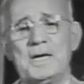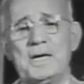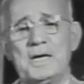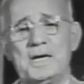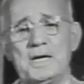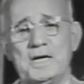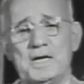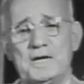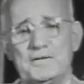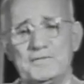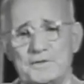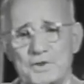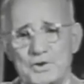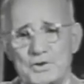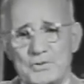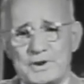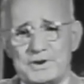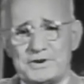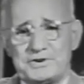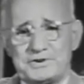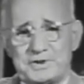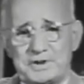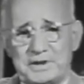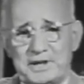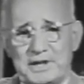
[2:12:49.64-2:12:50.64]
If you wish
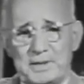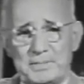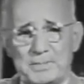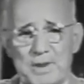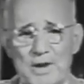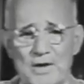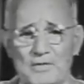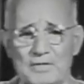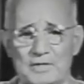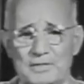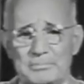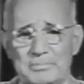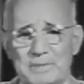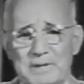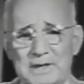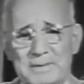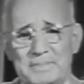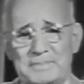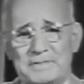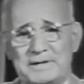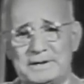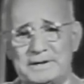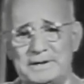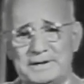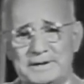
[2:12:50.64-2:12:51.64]
to keep on the beam
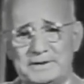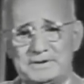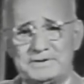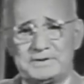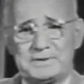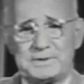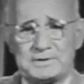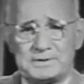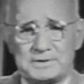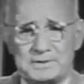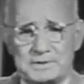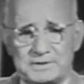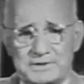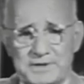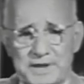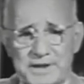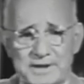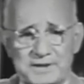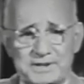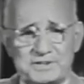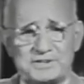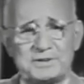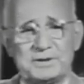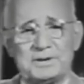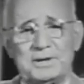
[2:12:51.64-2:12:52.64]
that leads to success,
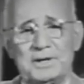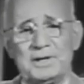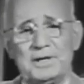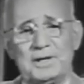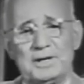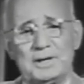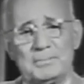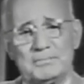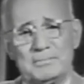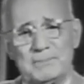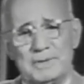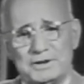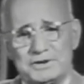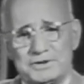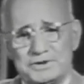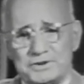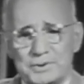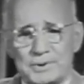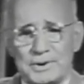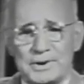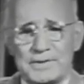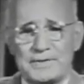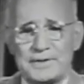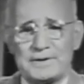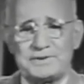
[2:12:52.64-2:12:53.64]
be
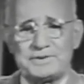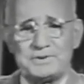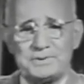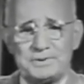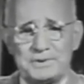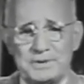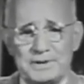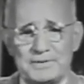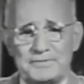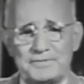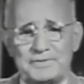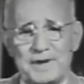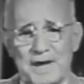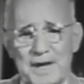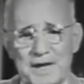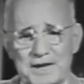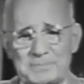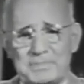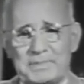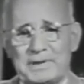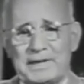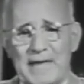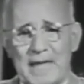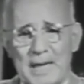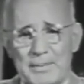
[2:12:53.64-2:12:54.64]
sure that you give cosmic
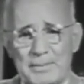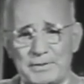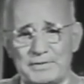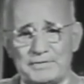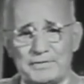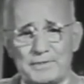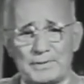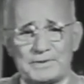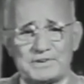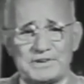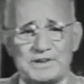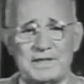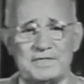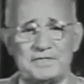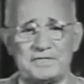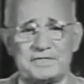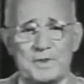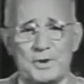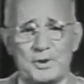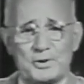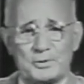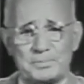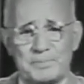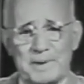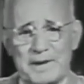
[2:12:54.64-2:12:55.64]
habit force a
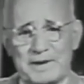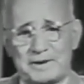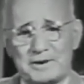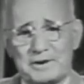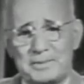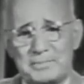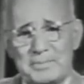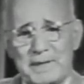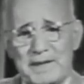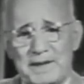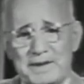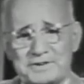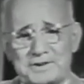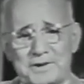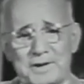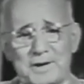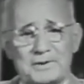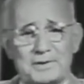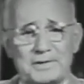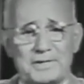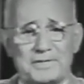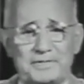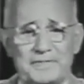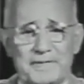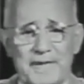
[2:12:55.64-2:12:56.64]
thought pattern based on the
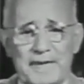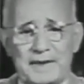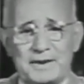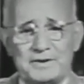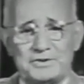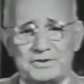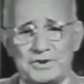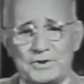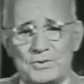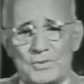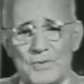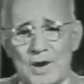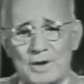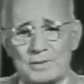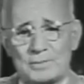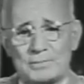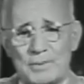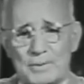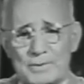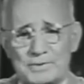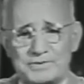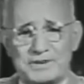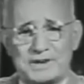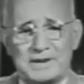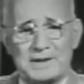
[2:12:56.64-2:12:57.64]
things you want
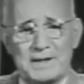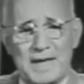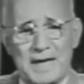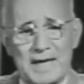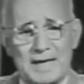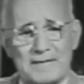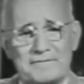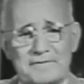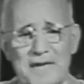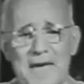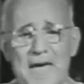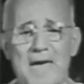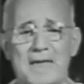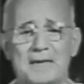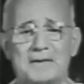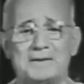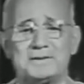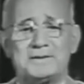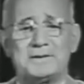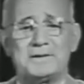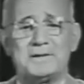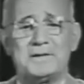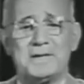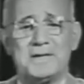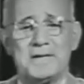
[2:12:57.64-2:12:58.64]
most in life, and
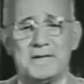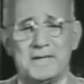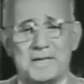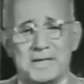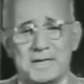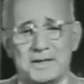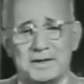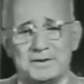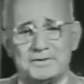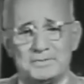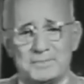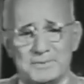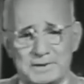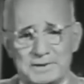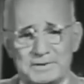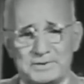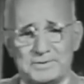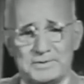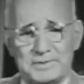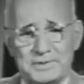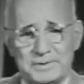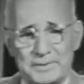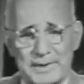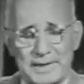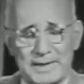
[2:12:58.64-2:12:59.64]
it will do
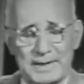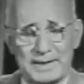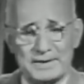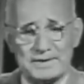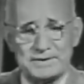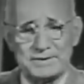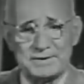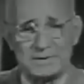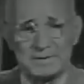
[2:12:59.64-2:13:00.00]
the rest.